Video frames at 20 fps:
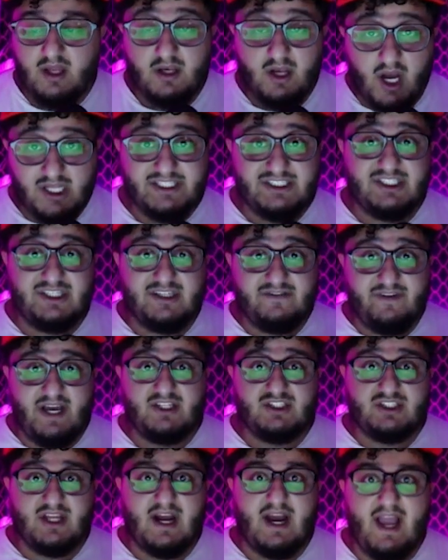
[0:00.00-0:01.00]
knowledge and
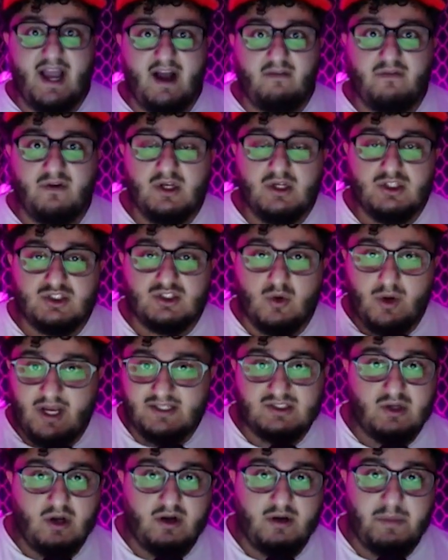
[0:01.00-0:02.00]
advantage that I have. So when I
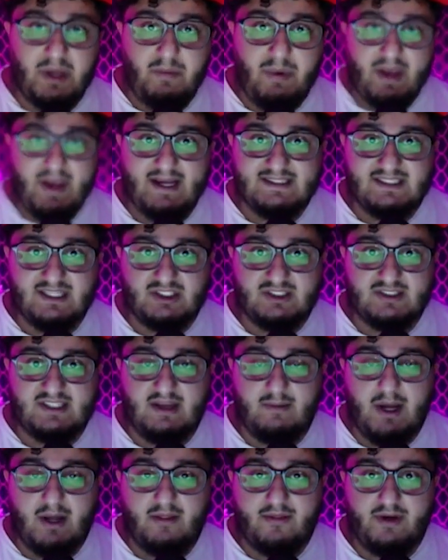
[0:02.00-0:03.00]
started my paid ads agency
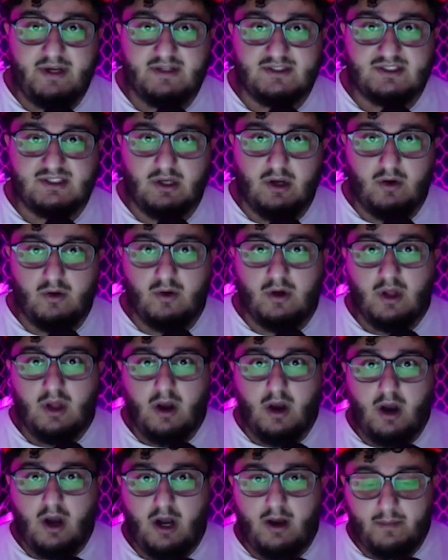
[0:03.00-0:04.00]
about 3 years ago,
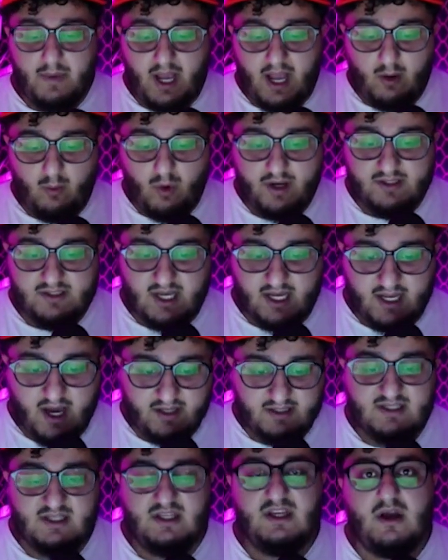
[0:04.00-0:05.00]
I got
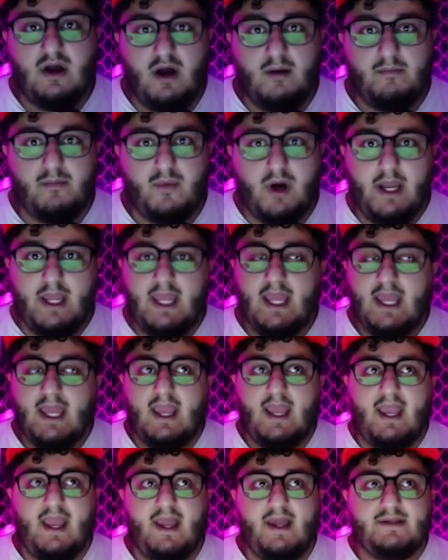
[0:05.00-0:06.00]
into e-com, right?
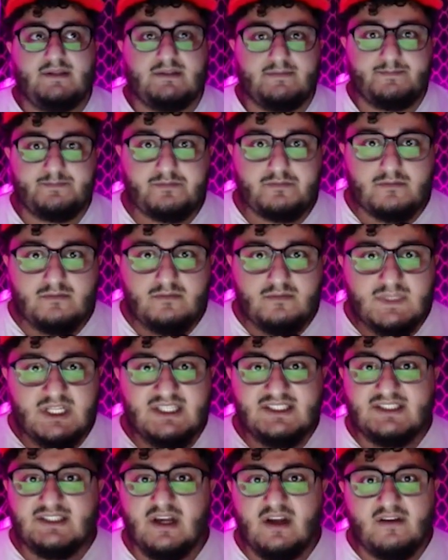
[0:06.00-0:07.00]
And
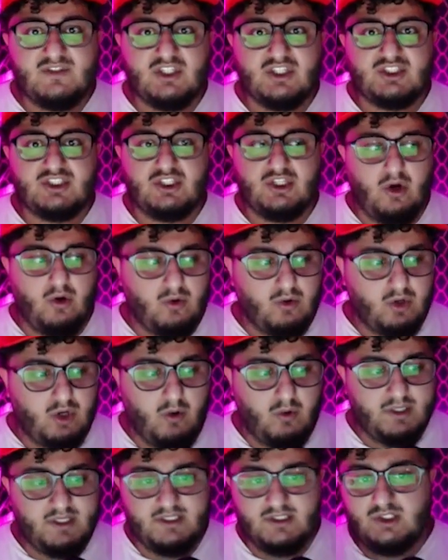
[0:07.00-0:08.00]
instead of just,
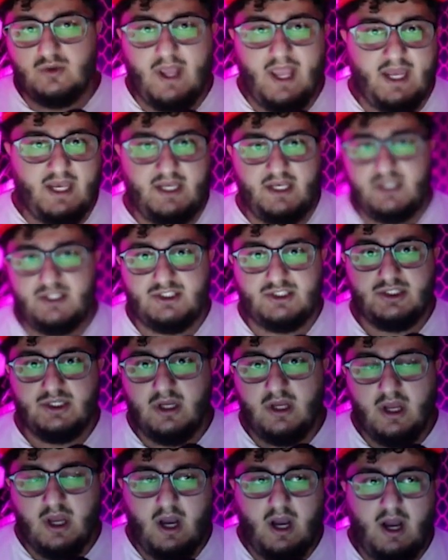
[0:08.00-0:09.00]
going into any niche,
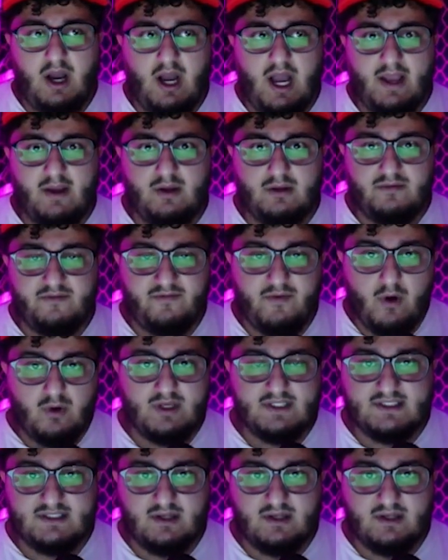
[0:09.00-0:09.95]
I focused